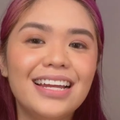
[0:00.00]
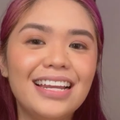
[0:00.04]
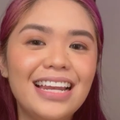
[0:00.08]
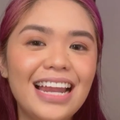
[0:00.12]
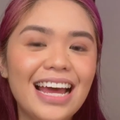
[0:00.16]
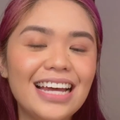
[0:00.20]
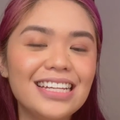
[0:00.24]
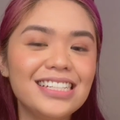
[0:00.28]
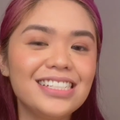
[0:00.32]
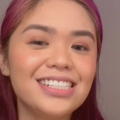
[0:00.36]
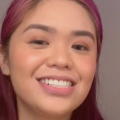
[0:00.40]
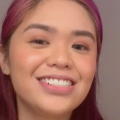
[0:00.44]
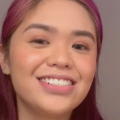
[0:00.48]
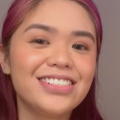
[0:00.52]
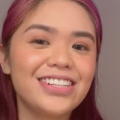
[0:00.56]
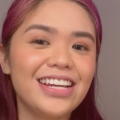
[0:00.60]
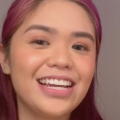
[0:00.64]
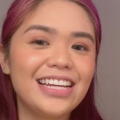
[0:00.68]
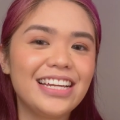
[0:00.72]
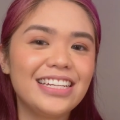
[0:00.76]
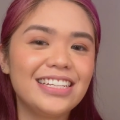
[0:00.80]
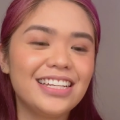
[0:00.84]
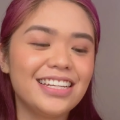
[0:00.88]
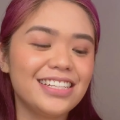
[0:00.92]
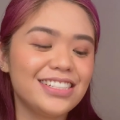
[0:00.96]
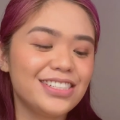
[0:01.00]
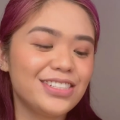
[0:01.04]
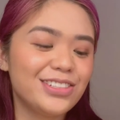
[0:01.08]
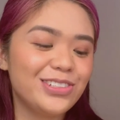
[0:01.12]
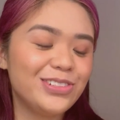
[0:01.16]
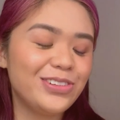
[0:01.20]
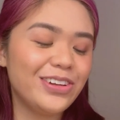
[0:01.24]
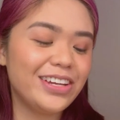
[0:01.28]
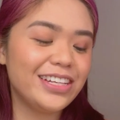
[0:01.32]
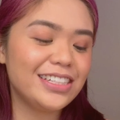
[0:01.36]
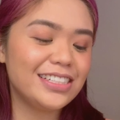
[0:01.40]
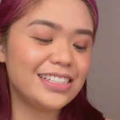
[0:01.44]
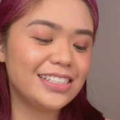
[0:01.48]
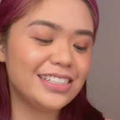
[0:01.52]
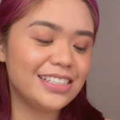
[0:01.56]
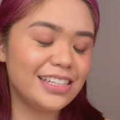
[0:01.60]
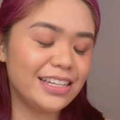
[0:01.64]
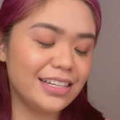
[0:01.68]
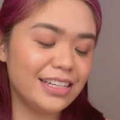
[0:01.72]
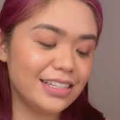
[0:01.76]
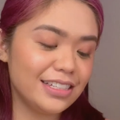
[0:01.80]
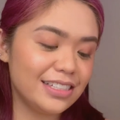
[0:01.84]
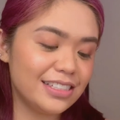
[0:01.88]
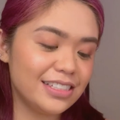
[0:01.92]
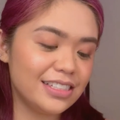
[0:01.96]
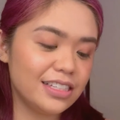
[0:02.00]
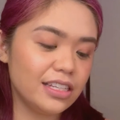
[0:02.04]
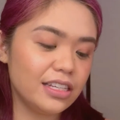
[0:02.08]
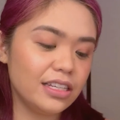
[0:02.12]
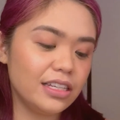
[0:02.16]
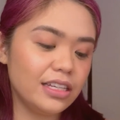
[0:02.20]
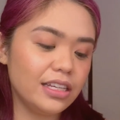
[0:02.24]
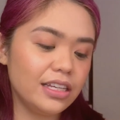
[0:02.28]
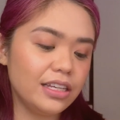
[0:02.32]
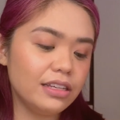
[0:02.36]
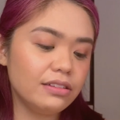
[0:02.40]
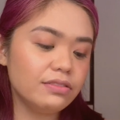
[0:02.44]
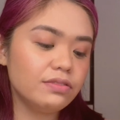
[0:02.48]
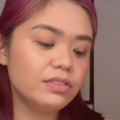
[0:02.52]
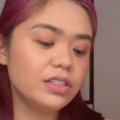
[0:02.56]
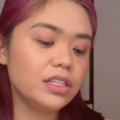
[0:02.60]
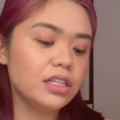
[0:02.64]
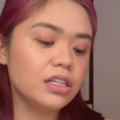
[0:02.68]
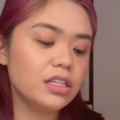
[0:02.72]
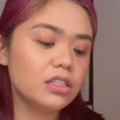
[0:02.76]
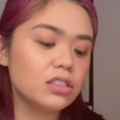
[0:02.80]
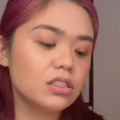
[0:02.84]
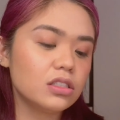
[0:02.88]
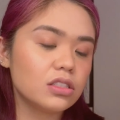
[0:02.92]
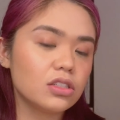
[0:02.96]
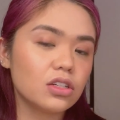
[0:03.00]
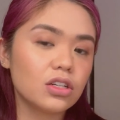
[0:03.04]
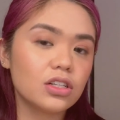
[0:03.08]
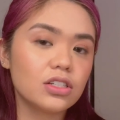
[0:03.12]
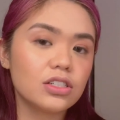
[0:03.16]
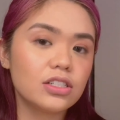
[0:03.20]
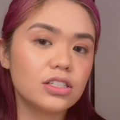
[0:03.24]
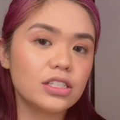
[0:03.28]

Last shade is 286 Evening Sur